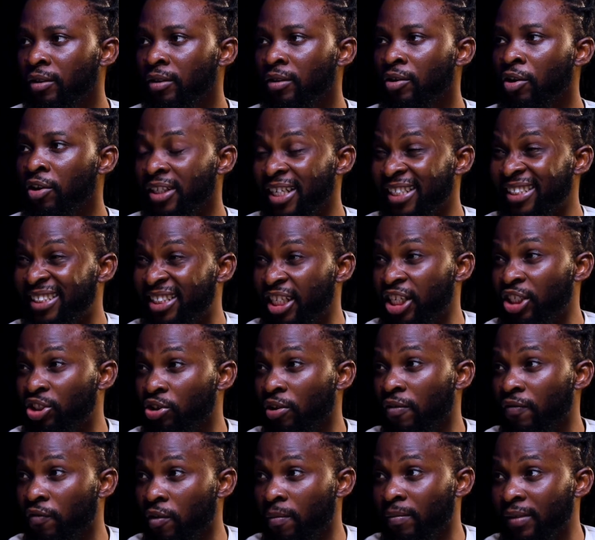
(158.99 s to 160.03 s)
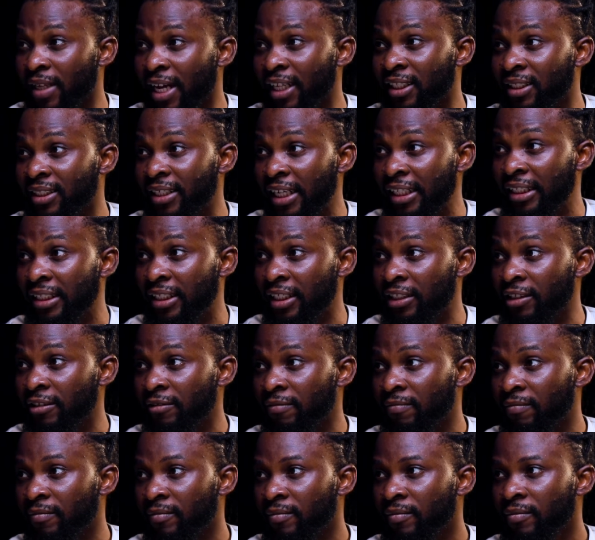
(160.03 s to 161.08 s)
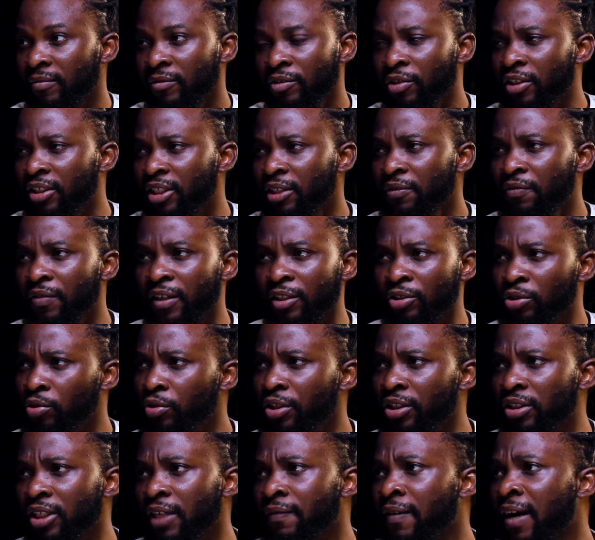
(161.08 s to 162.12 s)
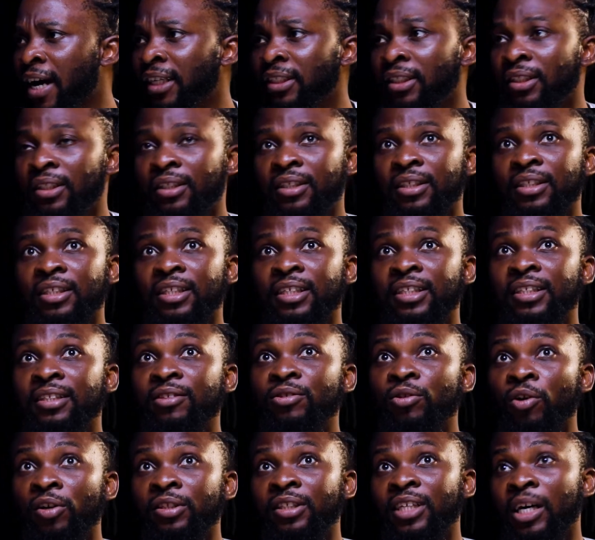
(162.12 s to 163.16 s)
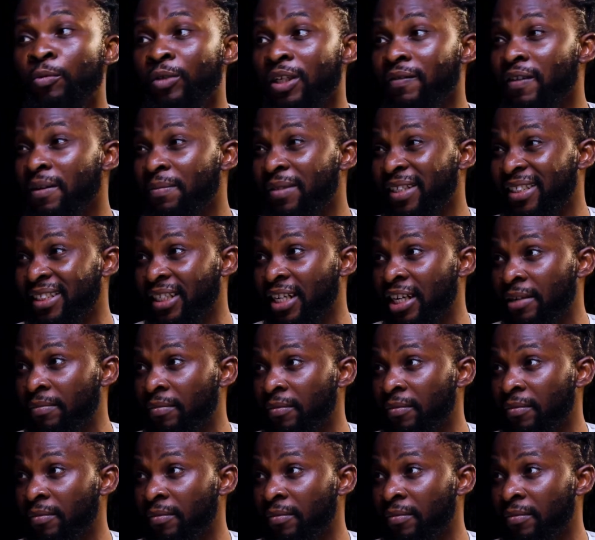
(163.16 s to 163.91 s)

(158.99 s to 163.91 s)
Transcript: orientation from that setting. So it's different. School is never will never be a scam.